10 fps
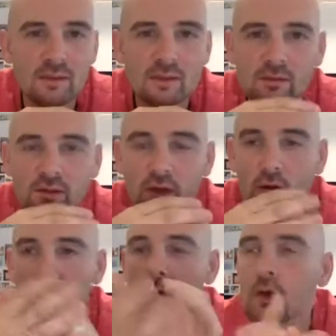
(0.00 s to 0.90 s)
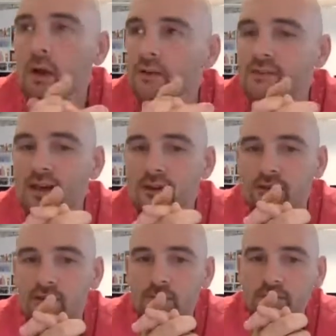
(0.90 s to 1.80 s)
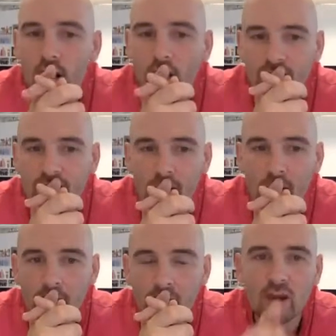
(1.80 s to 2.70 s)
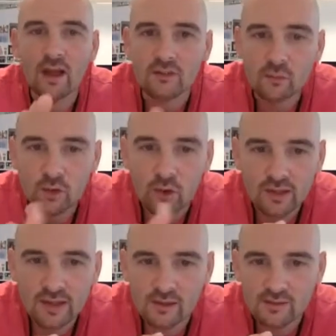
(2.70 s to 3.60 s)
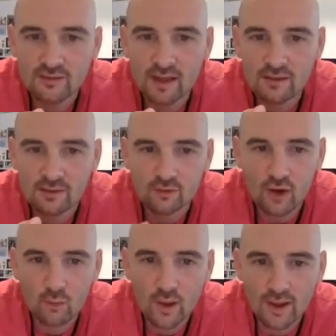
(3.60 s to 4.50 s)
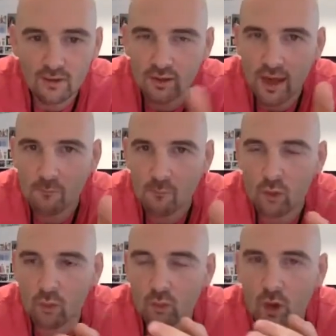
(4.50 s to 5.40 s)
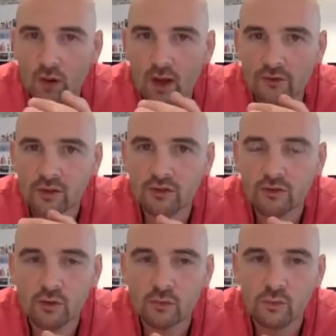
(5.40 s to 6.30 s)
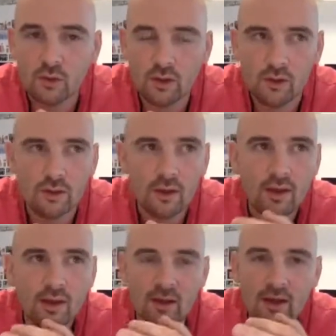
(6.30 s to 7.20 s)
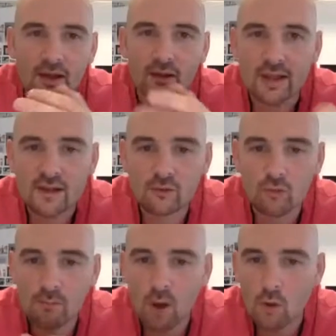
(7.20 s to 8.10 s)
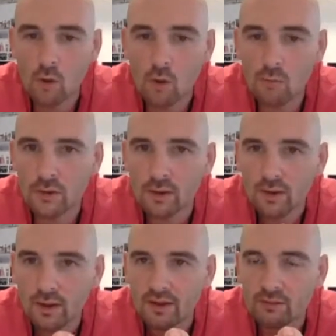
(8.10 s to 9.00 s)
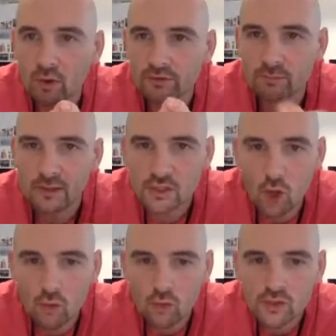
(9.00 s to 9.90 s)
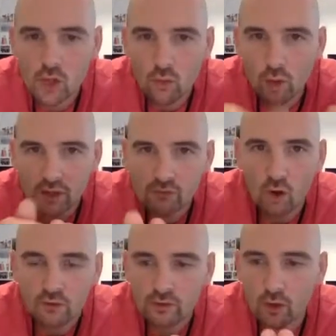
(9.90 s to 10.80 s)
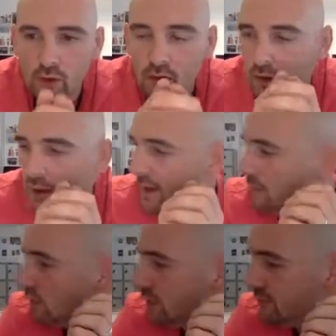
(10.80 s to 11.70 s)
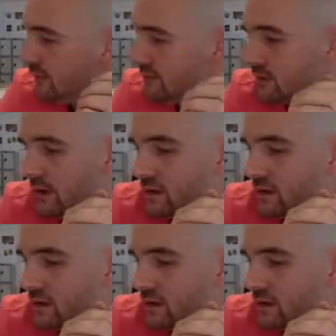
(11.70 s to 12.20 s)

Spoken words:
you know, send us some stuff. Well, actually, we're not going to get you to send it straight away. What we'll ask you to do a little interim moment is possibly show what you've got. So one of the things I'd like you to